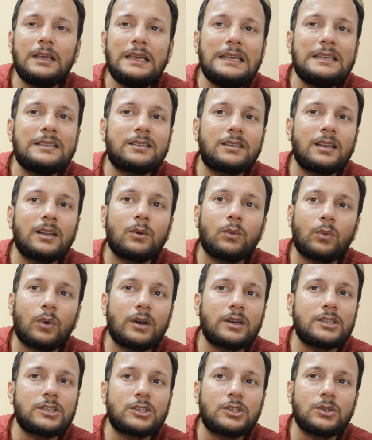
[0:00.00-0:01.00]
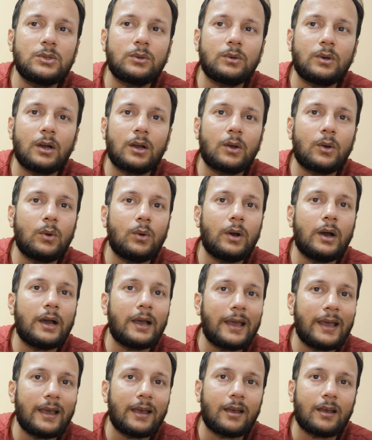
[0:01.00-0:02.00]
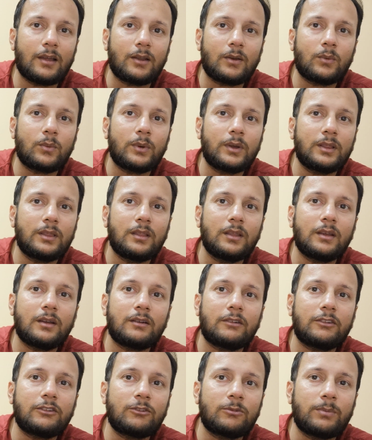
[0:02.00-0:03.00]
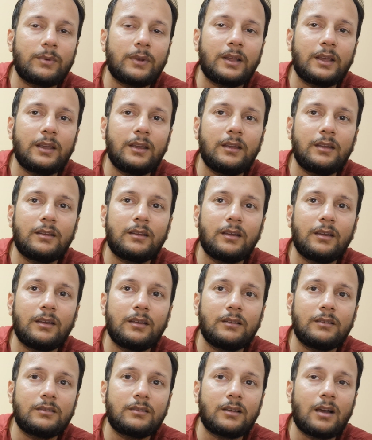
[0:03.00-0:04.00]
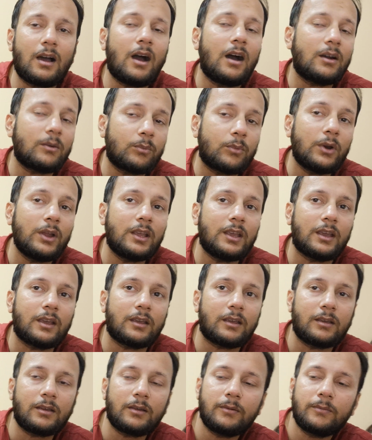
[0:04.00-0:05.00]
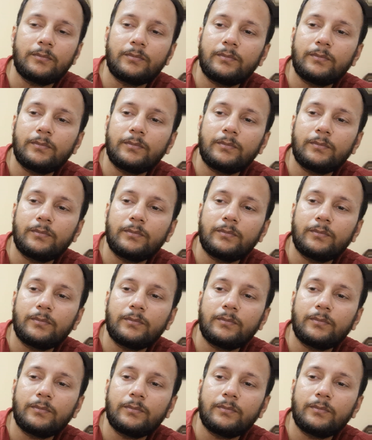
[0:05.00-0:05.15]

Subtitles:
he still wants to go ahead with their split is heartbreaking,